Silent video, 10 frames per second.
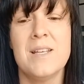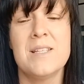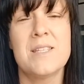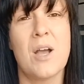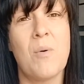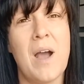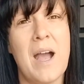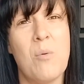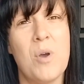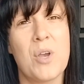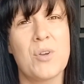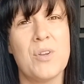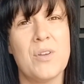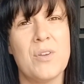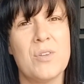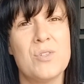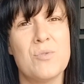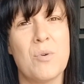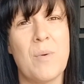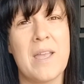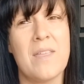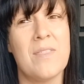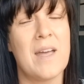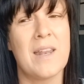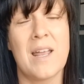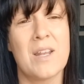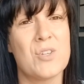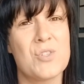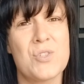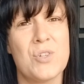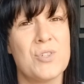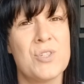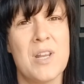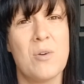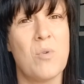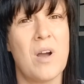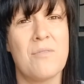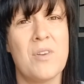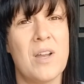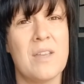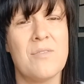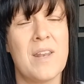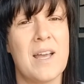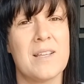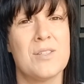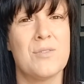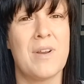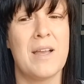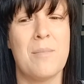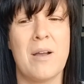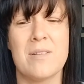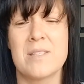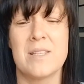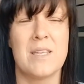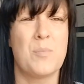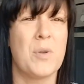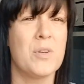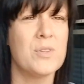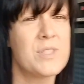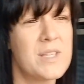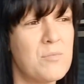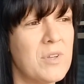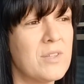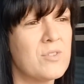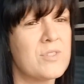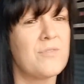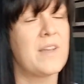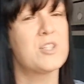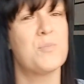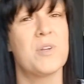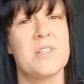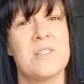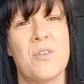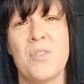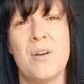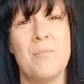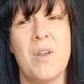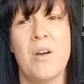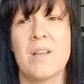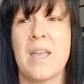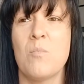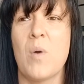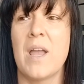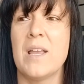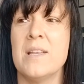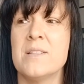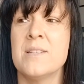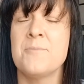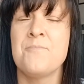So I were gonna do a weigh-in then, and I just thought, you know what, I've not even had the right amount of sleep, and sleep really does affect your body, so I thought, I'm not getting weighed,